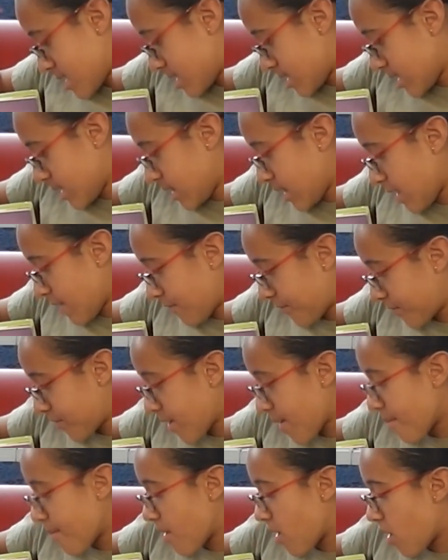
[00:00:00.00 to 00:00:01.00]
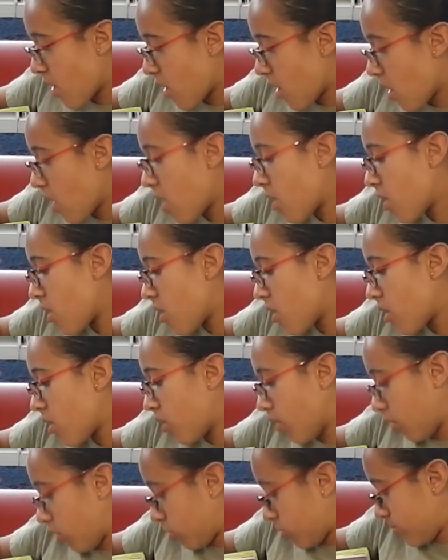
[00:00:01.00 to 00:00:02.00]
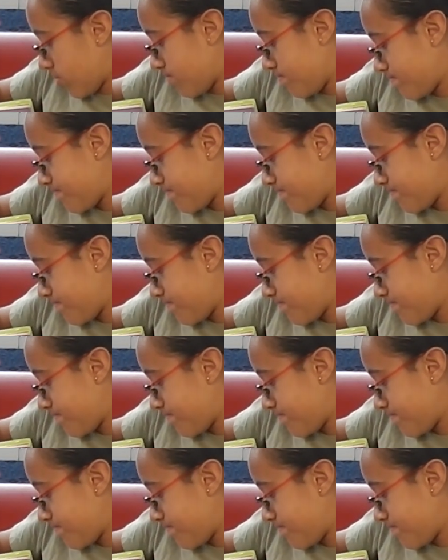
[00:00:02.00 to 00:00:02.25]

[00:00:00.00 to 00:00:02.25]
They left them all.